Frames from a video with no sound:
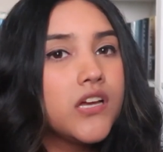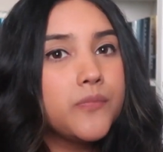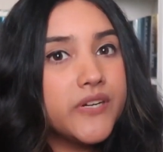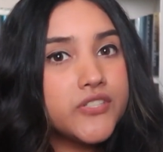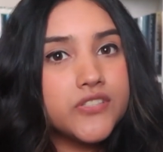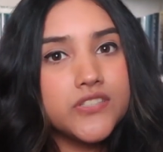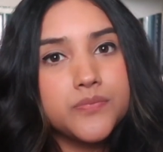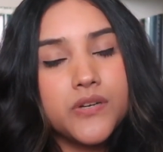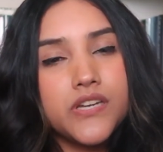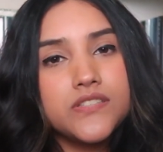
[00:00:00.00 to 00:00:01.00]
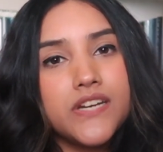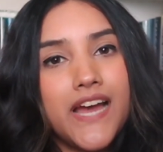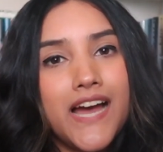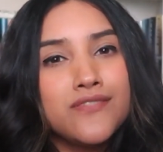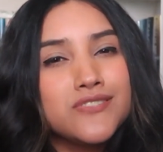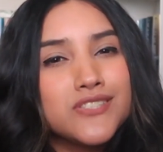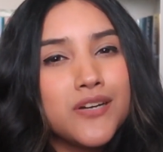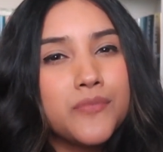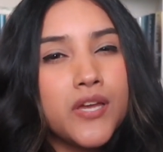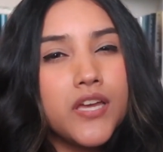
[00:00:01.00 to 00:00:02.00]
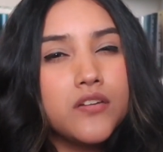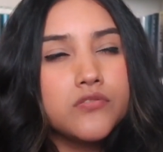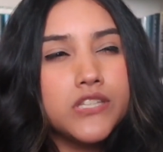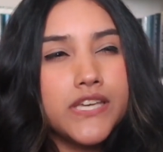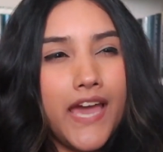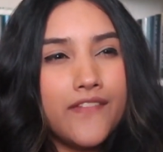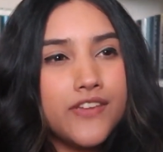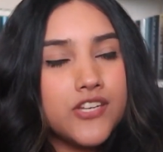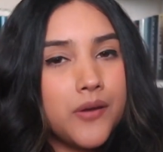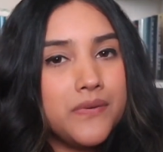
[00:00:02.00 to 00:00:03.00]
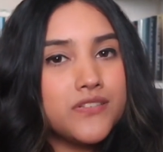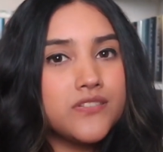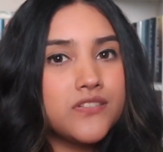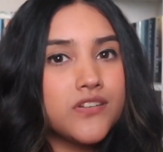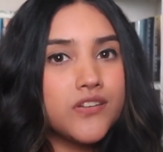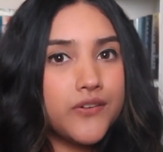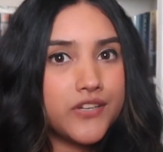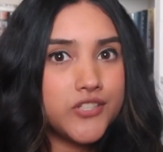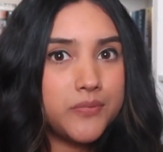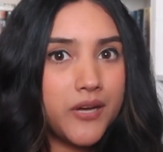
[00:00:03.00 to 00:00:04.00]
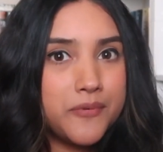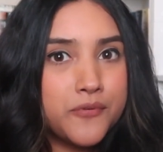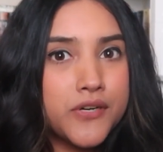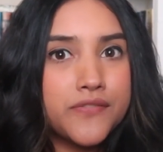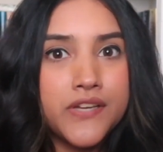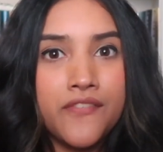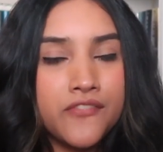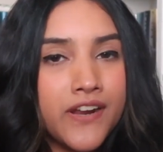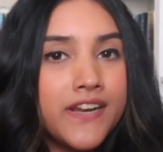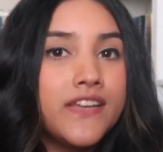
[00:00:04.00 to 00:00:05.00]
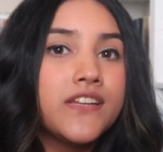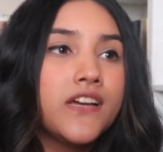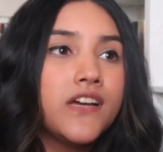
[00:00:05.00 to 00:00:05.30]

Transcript: Pretty sure this book is going to have some really heavy topics, and going into the Poppy War, if you haven't read it,